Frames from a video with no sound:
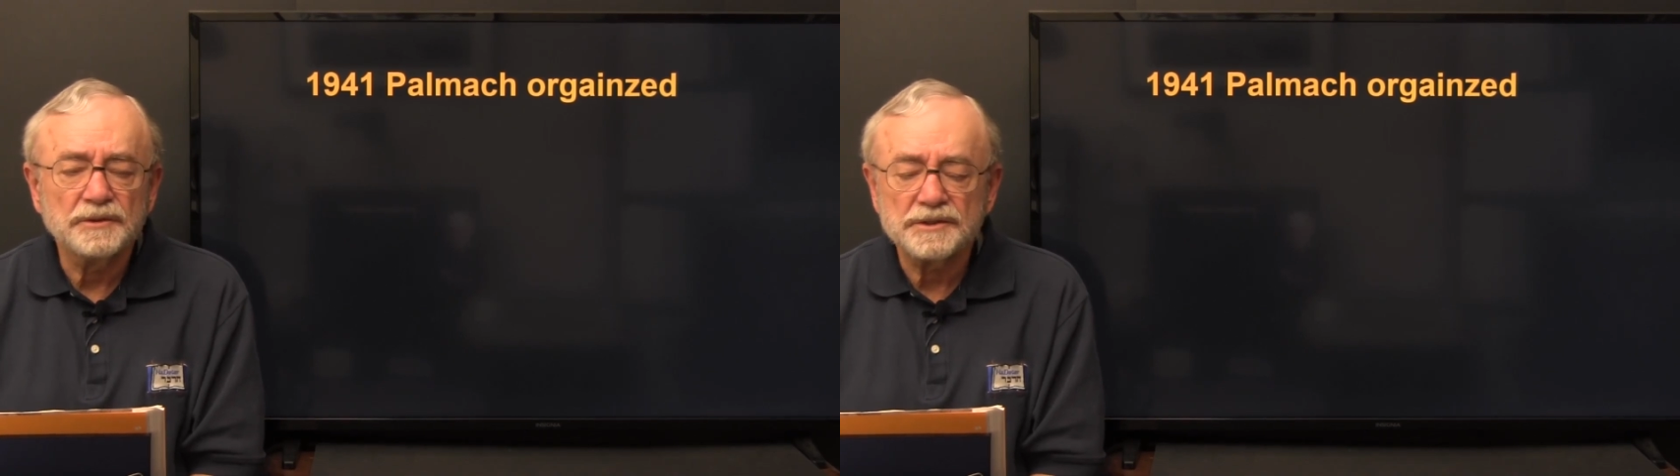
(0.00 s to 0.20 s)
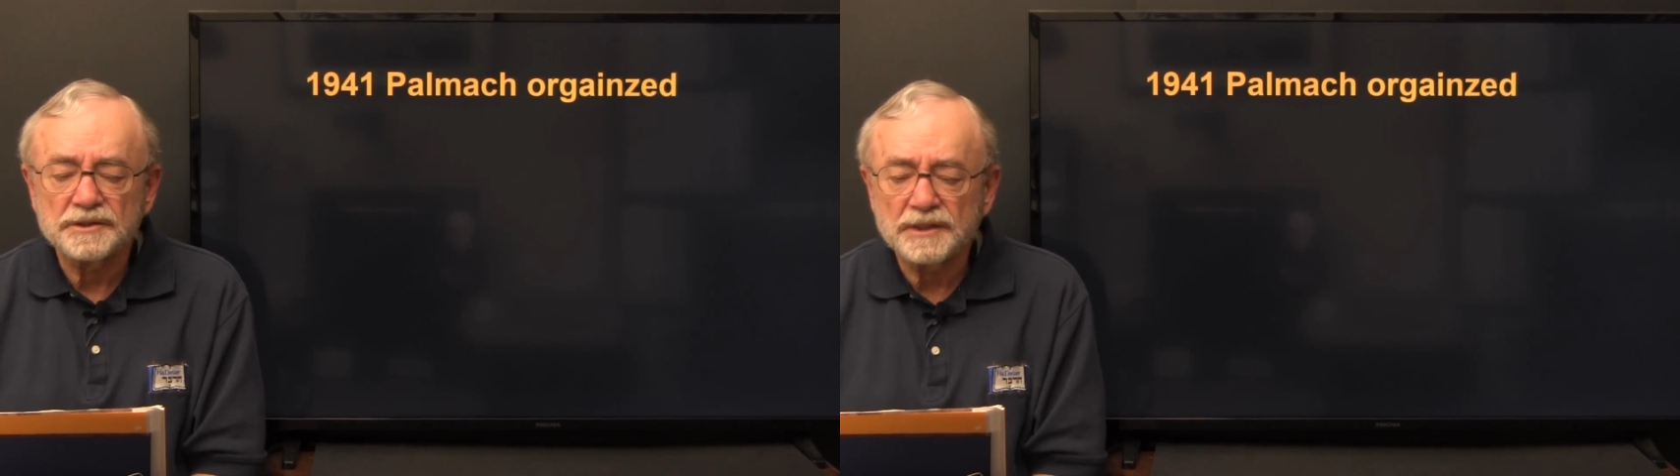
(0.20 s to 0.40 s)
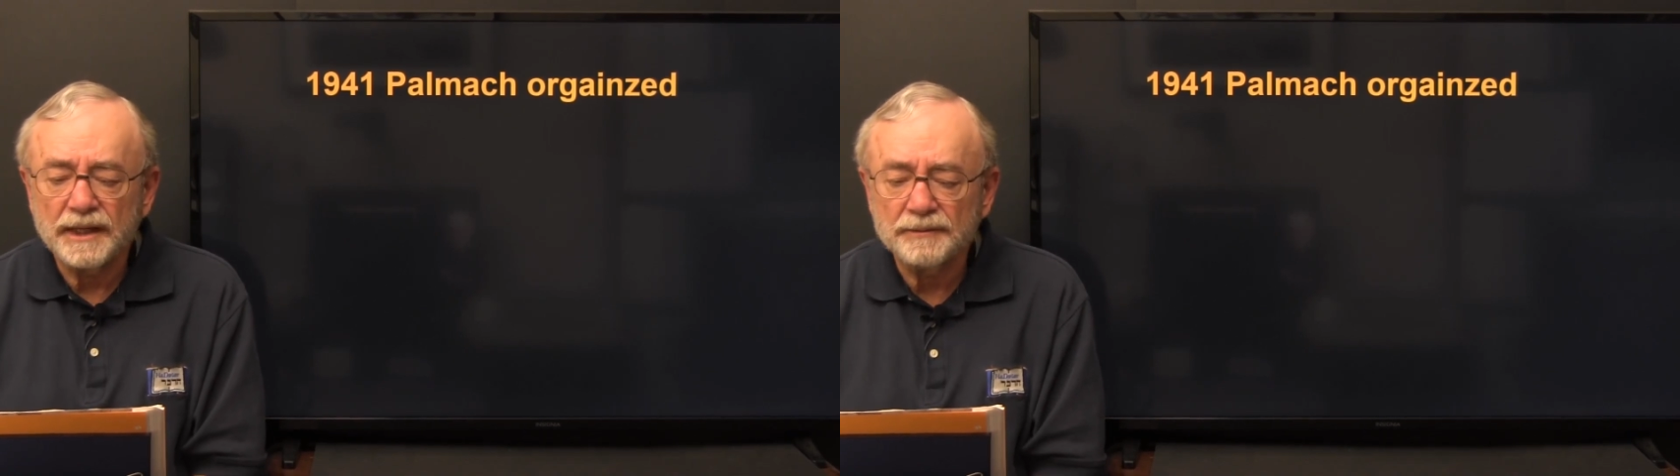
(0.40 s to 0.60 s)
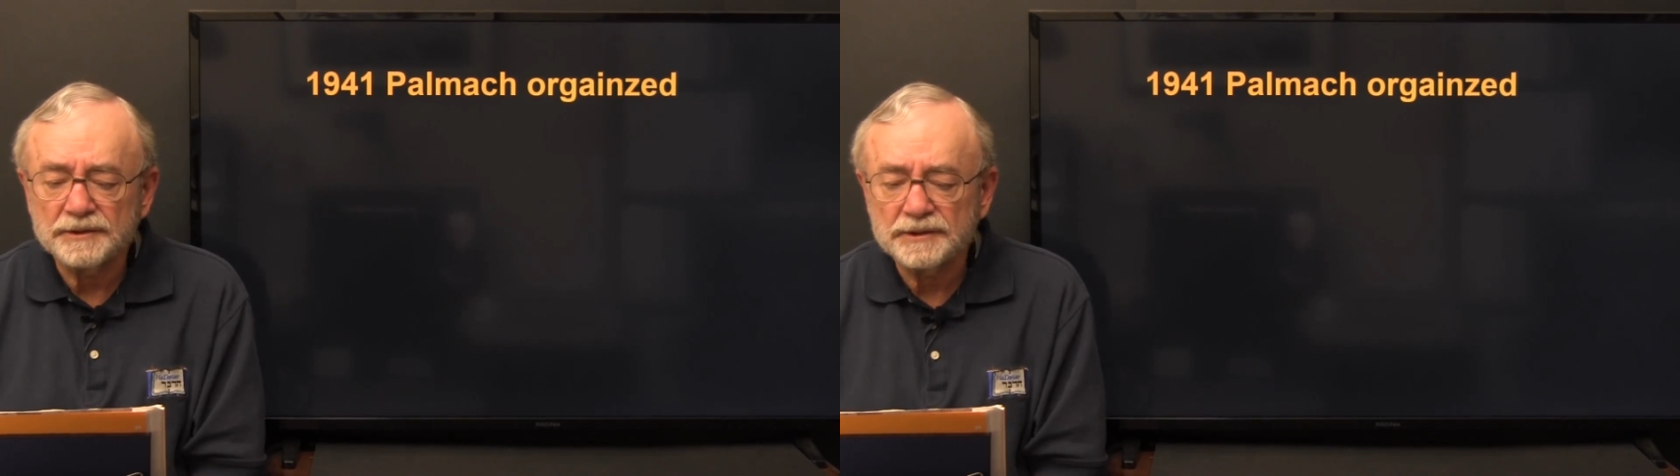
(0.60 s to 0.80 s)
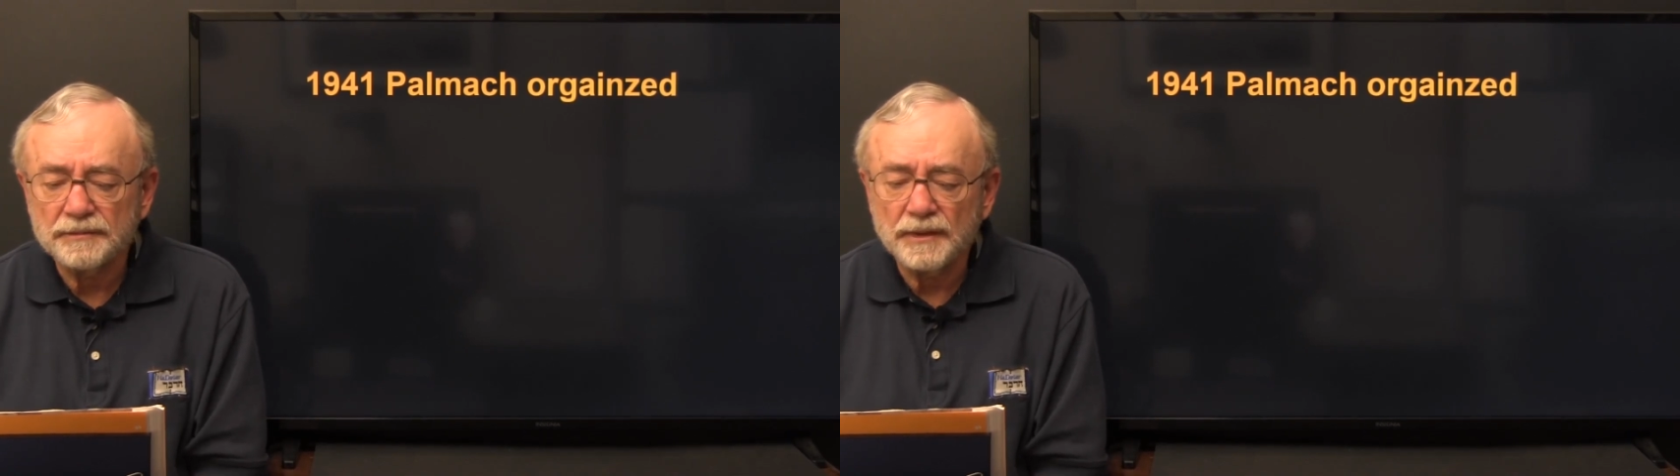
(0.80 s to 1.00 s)
was
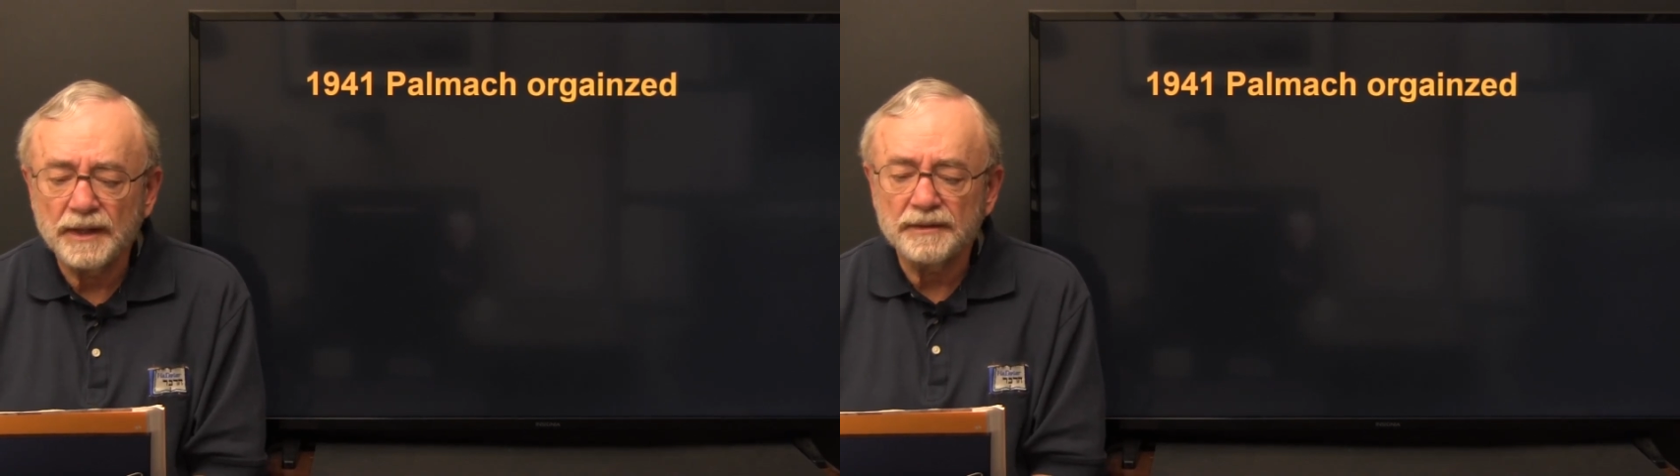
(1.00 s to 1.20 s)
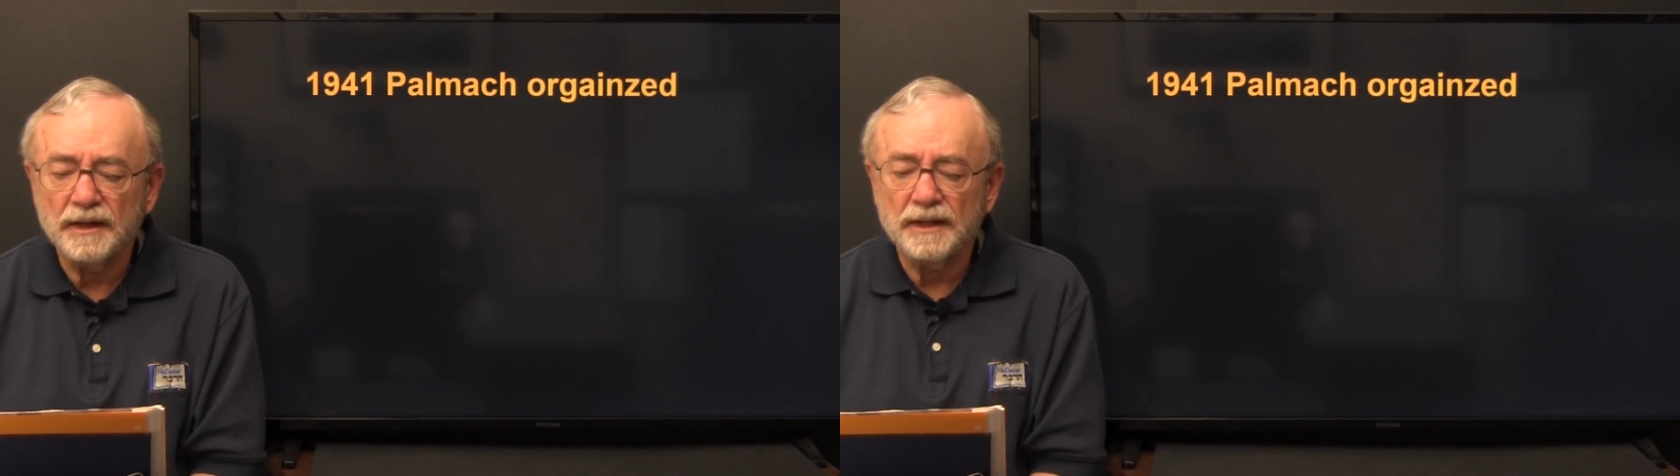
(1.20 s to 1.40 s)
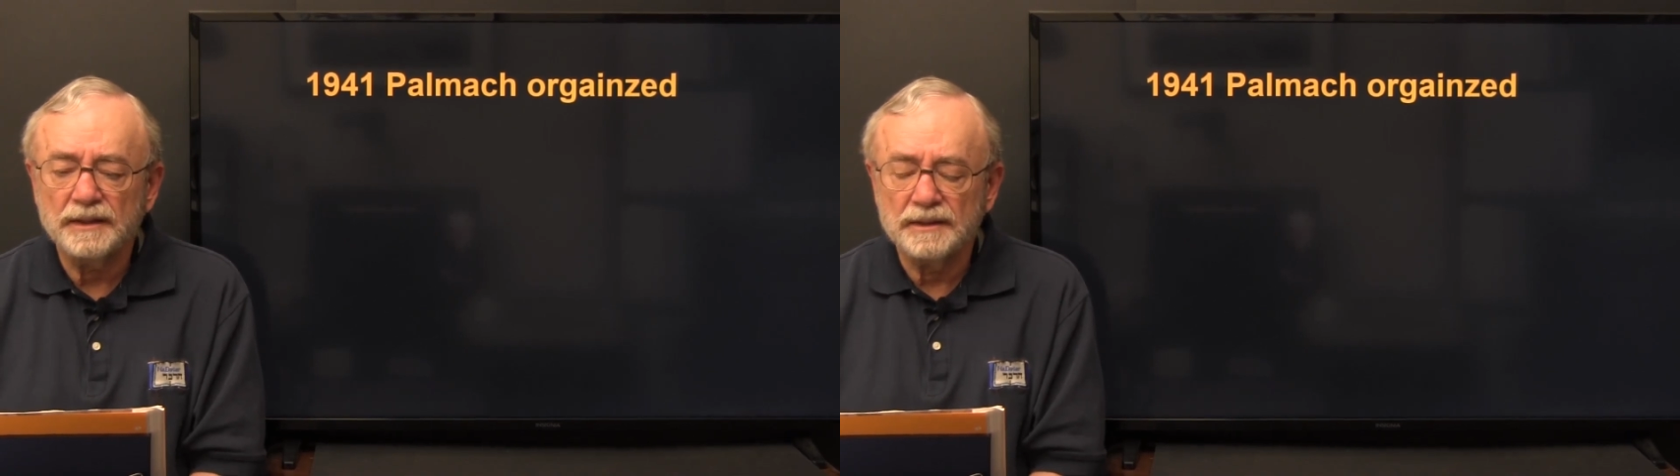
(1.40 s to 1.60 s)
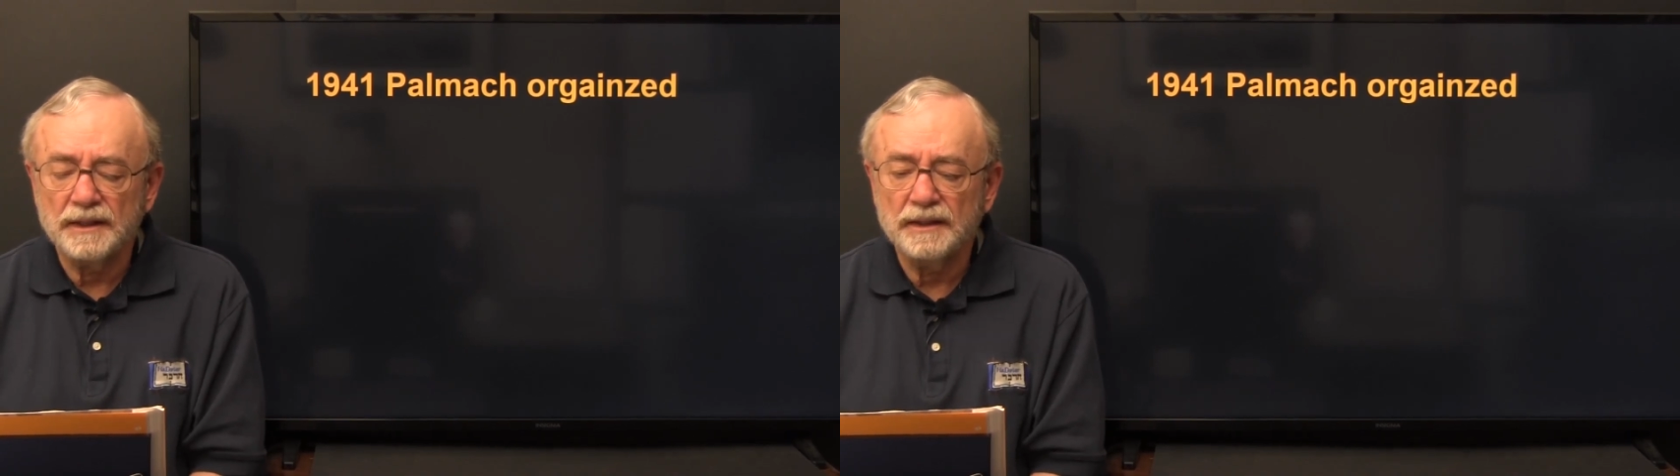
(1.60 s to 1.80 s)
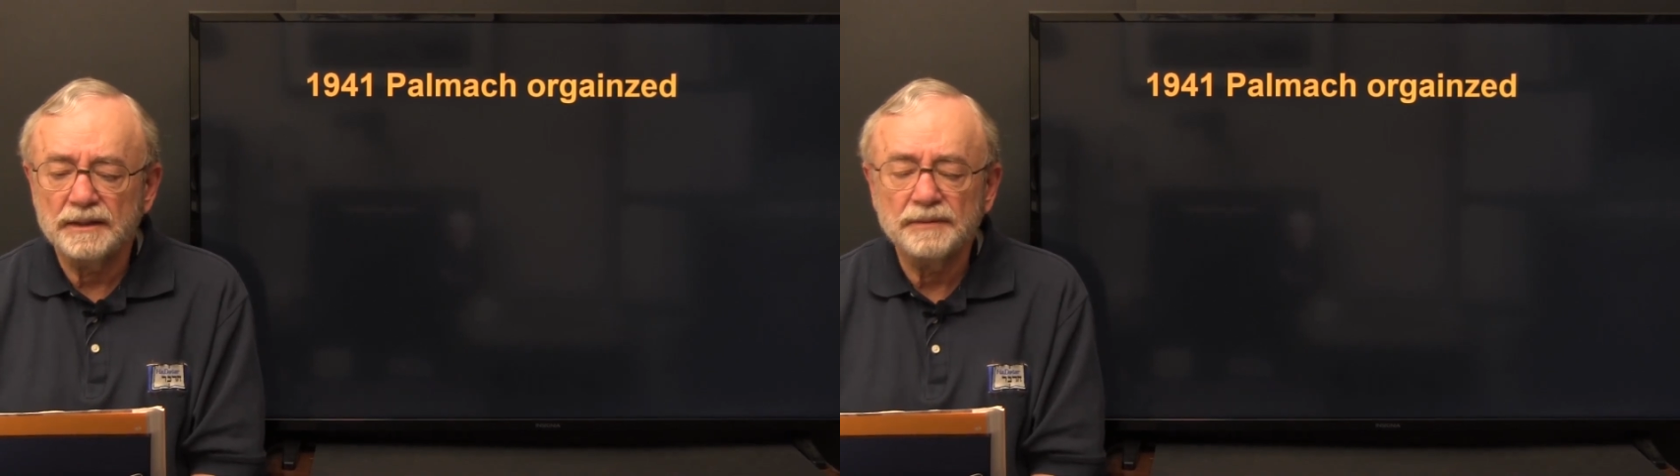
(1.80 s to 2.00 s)
established by the
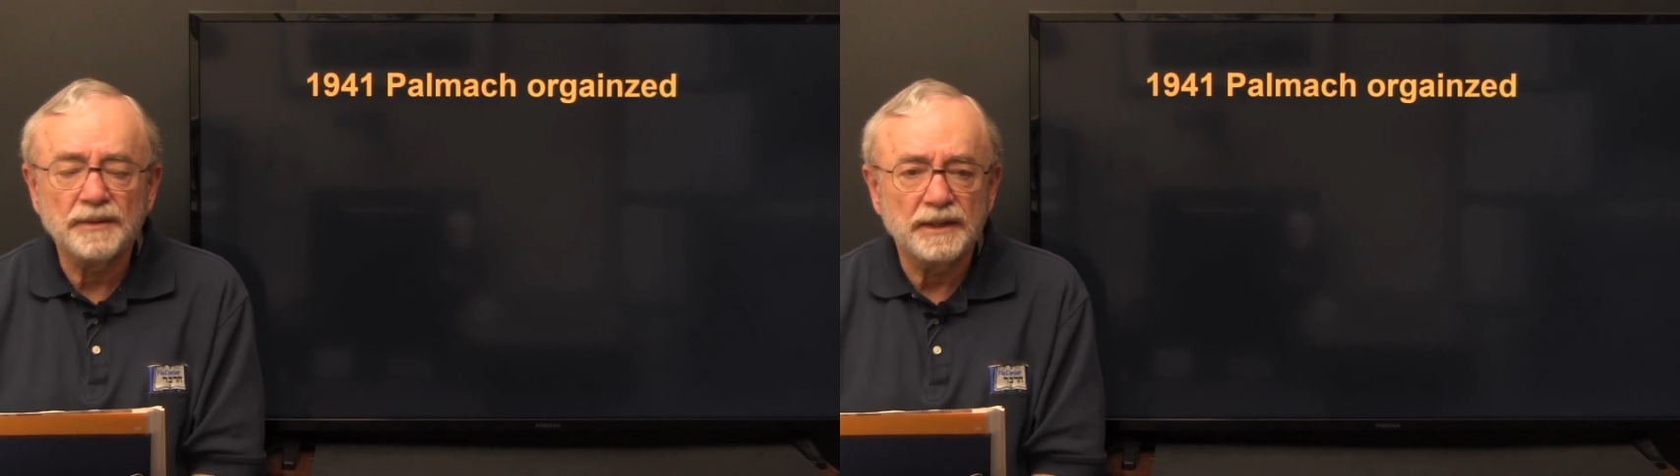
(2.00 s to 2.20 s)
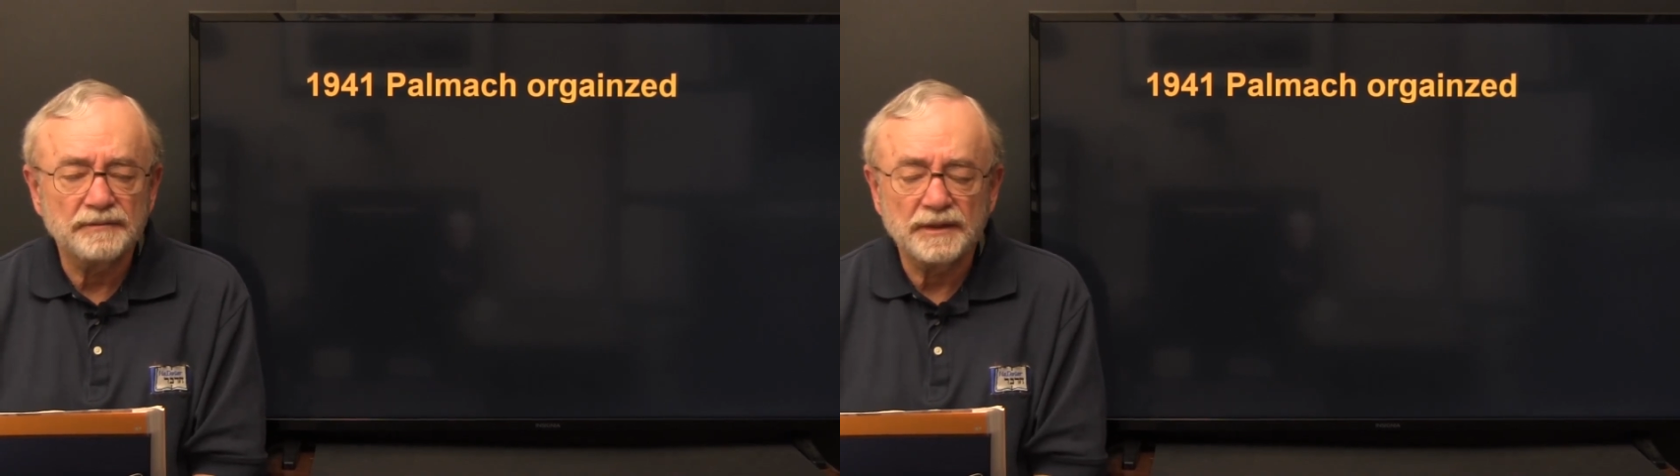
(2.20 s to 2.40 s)
Haganah in May of